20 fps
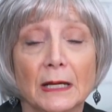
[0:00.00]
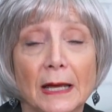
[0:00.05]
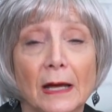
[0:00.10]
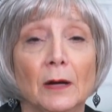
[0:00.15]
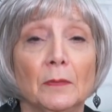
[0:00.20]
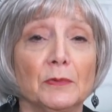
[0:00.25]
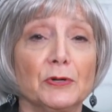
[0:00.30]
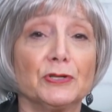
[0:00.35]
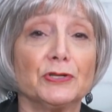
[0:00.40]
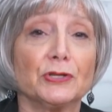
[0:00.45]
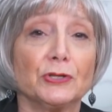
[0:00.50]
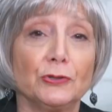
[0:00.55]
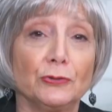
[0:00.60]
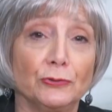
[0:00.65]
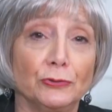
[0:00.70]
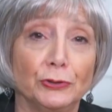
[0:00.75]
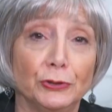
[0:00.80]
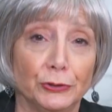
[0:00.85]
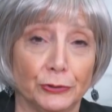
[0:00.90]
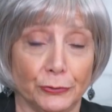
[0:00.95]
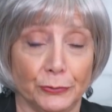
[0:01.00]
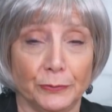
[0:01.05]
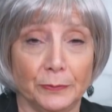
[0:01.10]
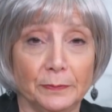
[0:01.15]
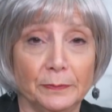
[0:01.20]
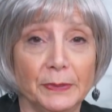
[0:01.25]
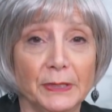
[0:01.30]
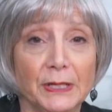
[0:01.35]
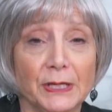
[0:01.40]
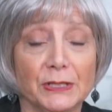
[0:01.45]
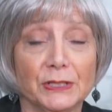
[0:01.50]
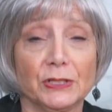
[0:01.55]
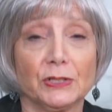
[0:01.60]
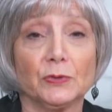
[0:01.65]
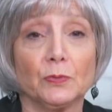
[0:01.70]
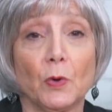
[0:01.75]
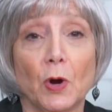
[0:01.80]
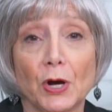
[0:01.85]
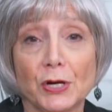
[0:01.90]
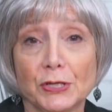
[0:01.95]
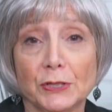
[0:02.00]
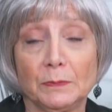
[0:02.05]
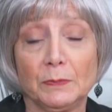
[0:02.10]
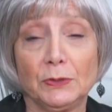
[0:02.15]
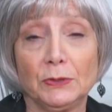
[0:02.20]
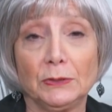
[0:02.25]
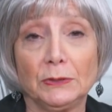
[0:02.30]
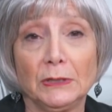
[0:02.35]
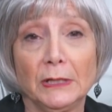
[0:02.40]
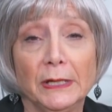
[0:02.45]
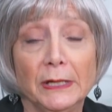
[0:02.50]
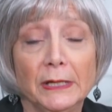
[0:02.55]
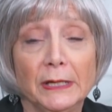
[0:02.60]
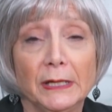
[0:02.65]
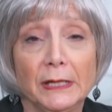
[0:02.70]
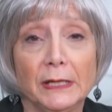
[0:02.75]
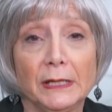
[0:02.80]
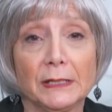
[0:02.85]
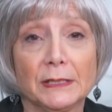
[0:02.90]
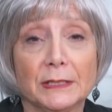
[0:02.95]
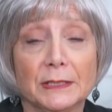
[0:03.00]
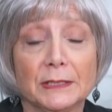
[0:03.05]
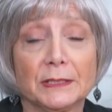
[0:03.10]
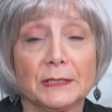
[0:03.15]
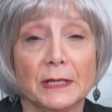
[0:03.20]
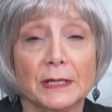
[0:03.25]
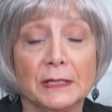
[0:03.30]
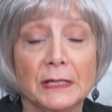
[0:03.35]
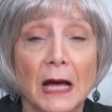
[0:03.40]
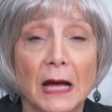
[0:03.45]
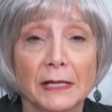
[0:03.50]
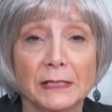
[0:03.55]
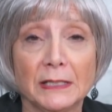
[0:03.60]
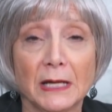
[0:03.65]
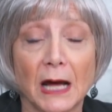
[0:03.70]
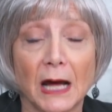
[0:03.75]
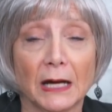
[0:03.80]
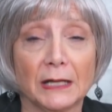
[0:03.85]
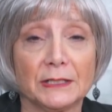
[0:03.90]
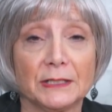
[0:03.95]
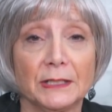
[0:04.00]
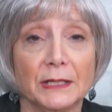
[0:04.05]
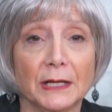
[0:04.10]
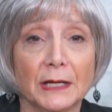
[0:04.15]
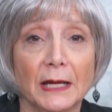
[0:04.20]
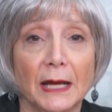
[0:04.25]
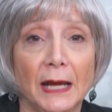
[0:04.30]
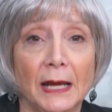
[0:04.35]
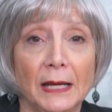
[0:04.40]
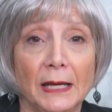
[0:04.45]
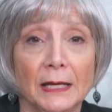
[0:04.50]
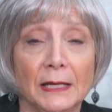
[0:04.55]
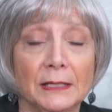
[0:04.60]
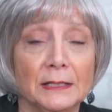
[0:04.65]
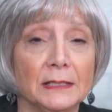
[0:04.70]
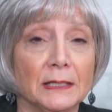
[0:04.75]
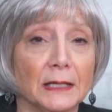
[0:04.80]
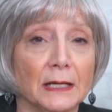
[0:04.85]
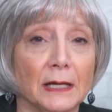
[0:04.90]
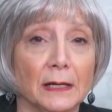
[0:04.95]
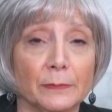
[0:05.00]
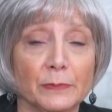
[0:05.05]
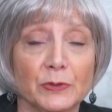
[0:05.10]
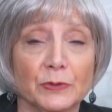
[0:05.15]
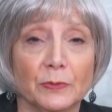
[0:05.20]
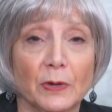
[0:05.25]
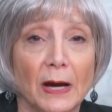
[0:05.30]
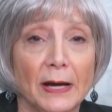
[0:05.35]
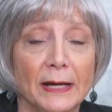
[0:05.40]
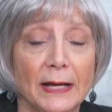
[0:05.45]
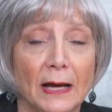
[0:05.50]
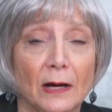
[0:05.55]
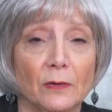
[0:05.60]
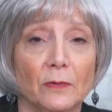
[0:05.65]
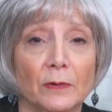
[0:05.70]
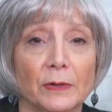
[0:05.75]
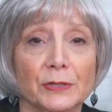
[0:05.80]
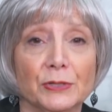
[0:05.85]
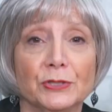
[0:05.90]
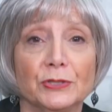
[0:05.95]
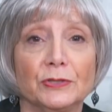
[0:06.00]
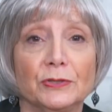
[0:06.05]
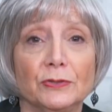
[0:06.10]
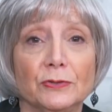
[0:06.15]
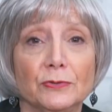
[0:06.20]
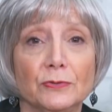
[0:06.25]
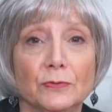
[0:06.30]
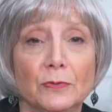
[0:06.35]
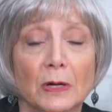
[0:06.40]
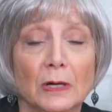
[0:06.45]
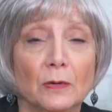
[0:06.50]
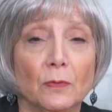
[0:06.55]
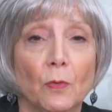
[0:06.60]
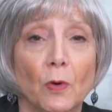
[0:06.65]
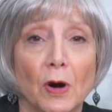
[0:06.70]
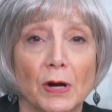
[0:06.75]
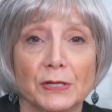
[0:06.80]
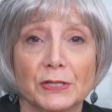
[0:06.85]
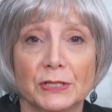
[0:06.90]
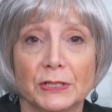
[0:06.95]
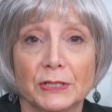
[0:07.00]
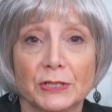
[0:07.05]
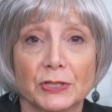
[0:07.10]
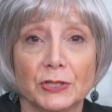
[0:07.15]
Elmer's glue glue because it's washable it's uh, non-toxic and it comes right out once you uh, wash it.